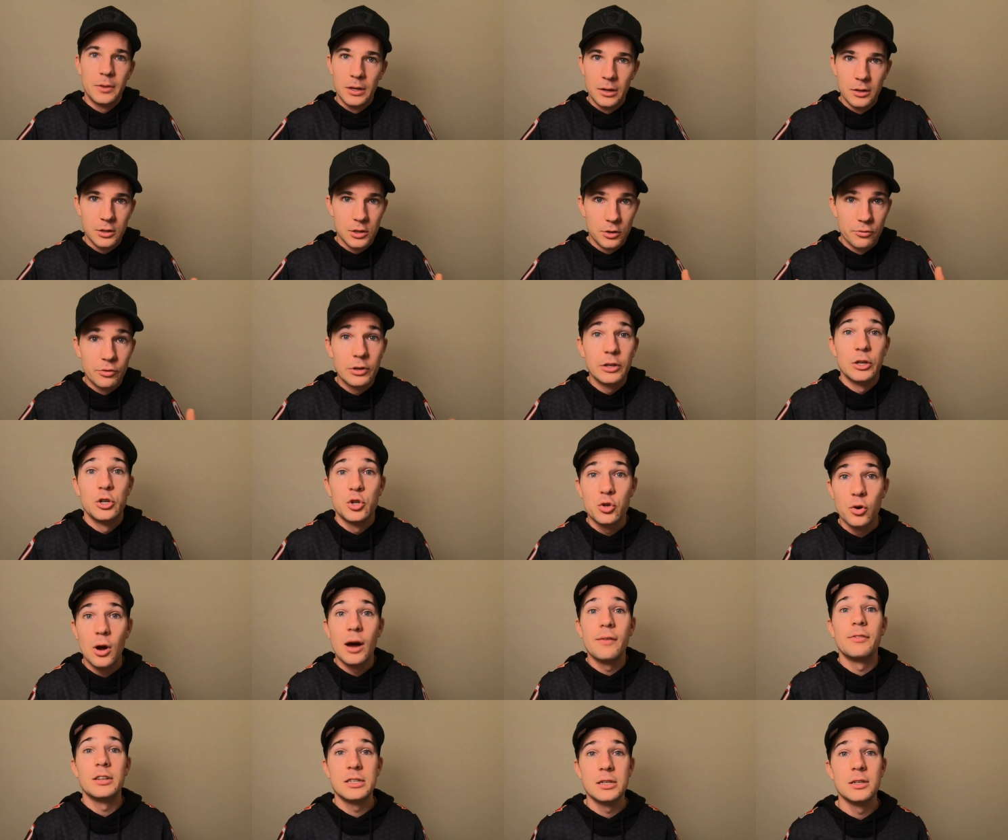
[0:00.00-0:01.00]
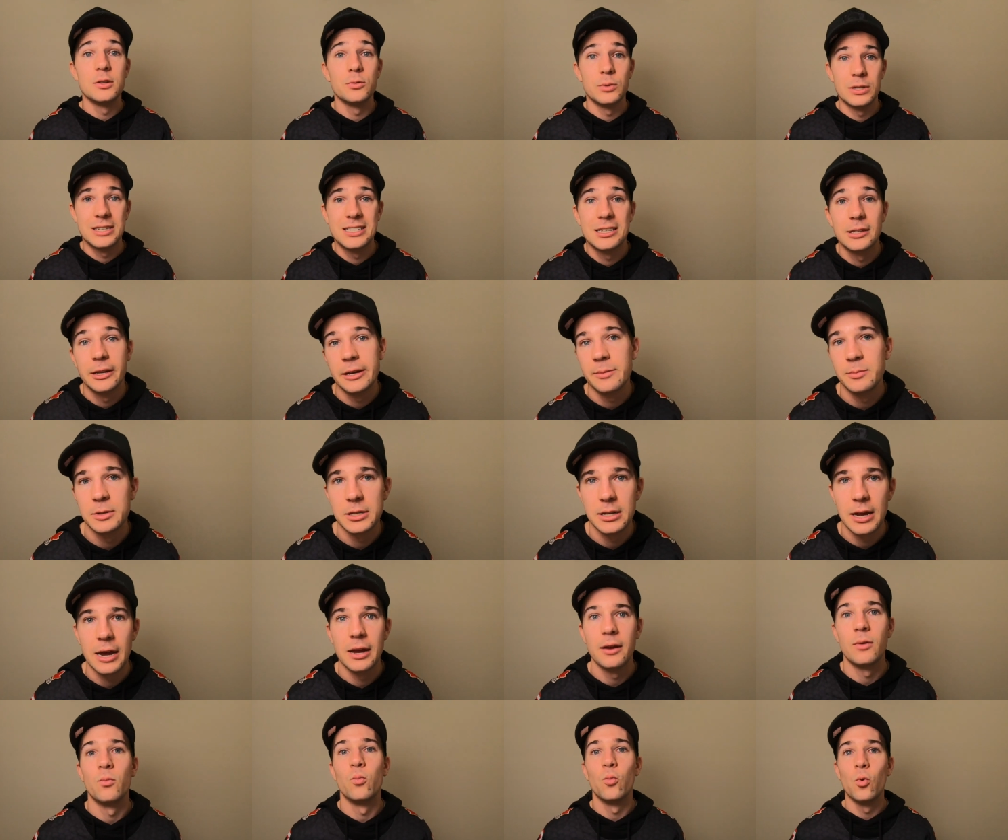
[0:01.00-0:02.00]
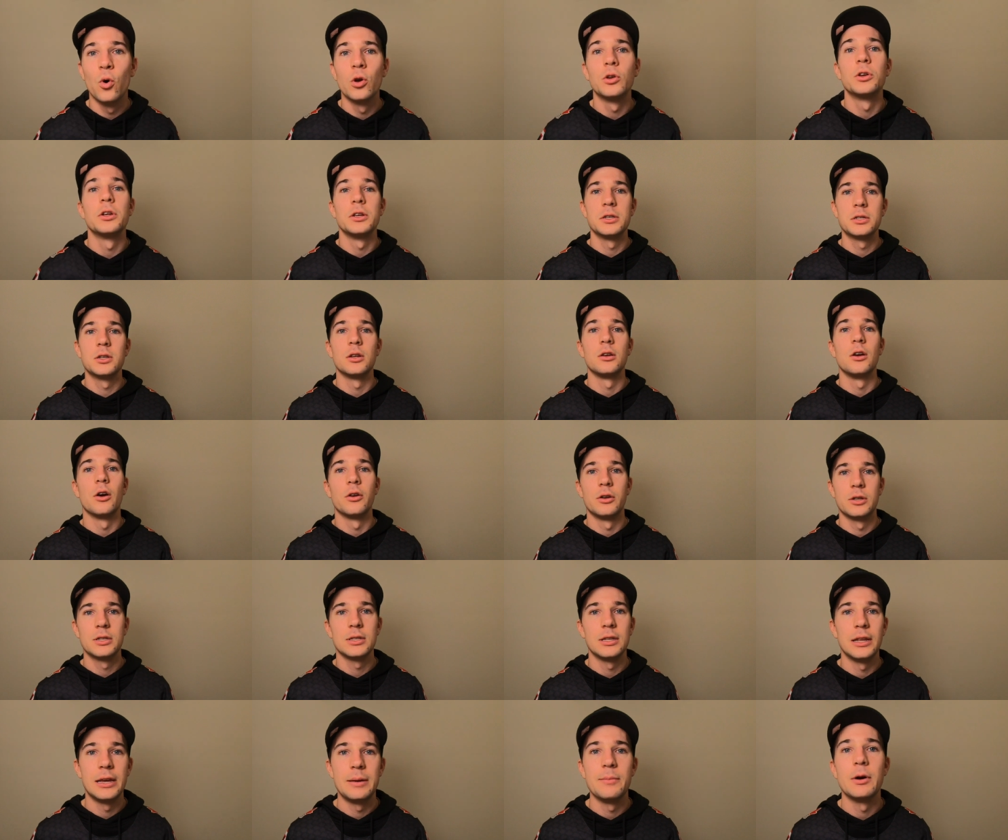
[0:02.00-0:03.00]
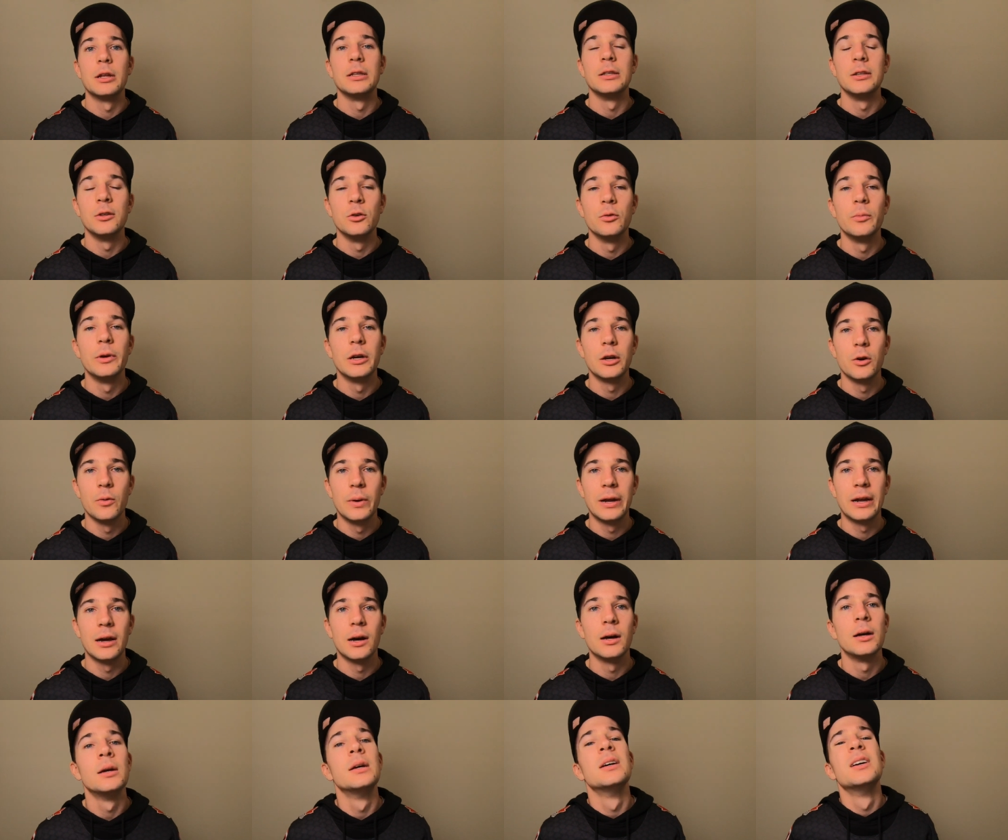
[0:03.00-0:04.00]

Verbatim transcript: to really drive us into a sleep state and want us to go to sleep a little bit quicker.